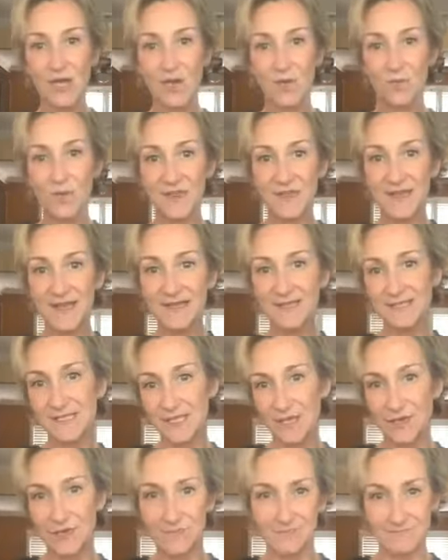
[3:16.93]
with it,
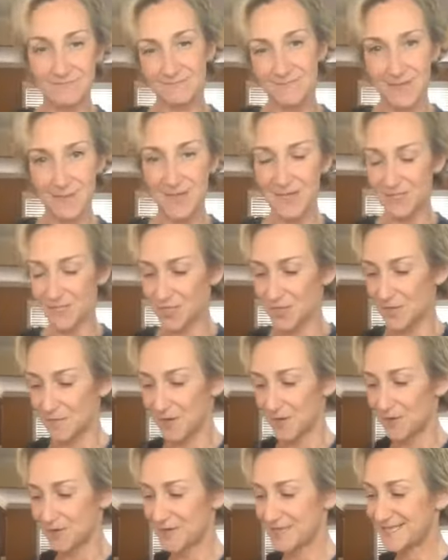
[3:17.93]
so maybe I'll show you
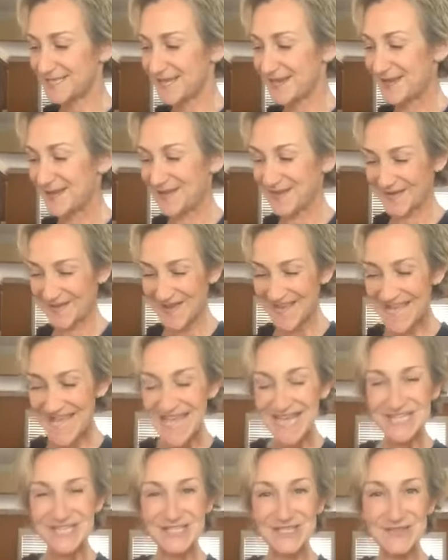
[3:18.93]
both.
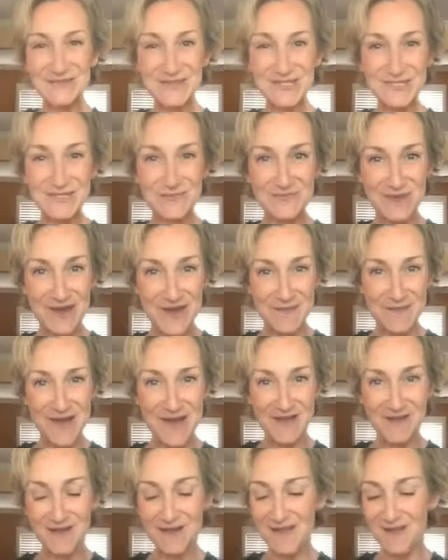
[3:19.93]
To do a spray
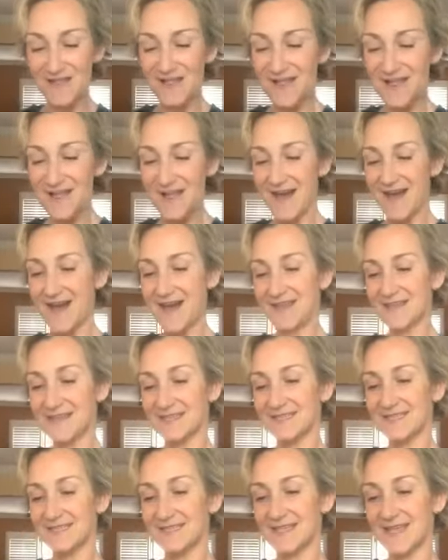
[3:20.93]
bottle,
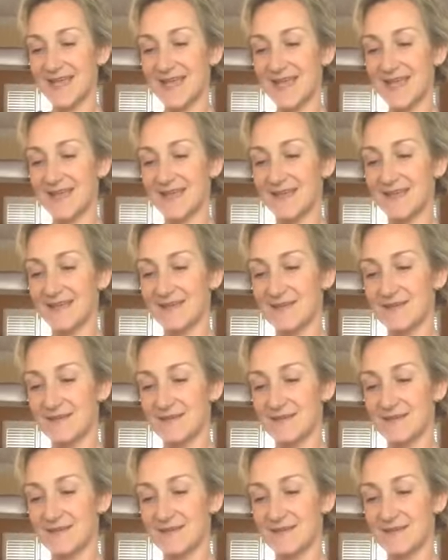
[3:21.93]
this is a